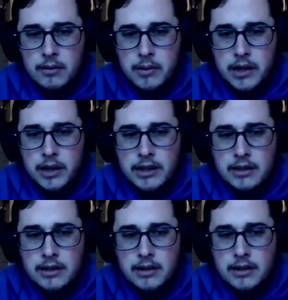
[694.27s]
I'm gonna get
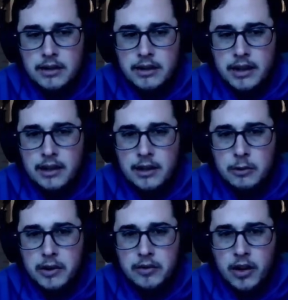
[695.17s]
a
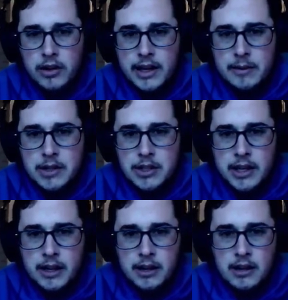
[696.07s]
little bit of fall damage
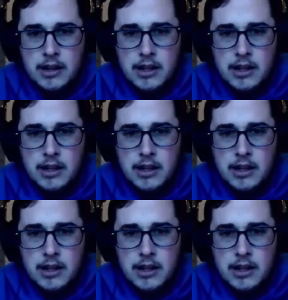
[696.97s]
there.